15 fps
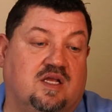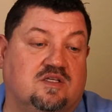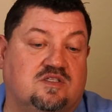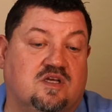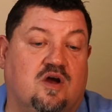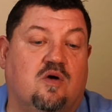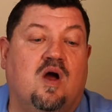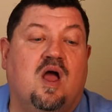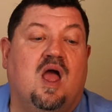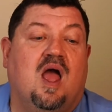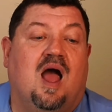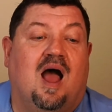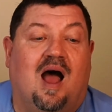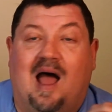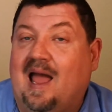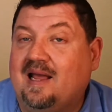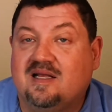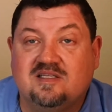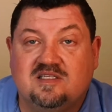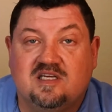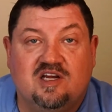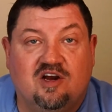So I could
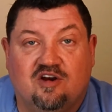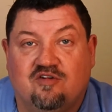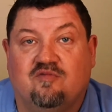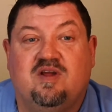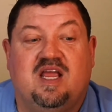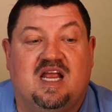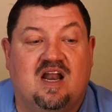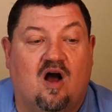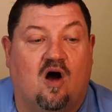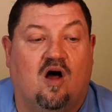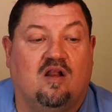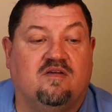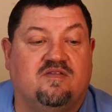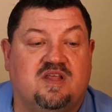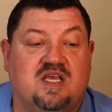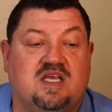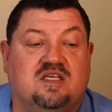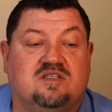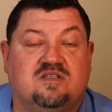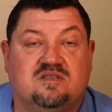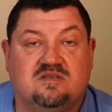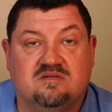sit here and read all of
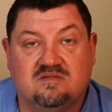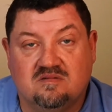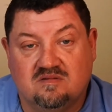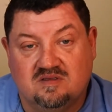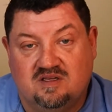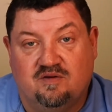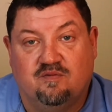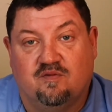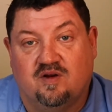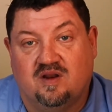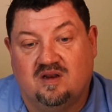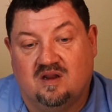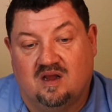these different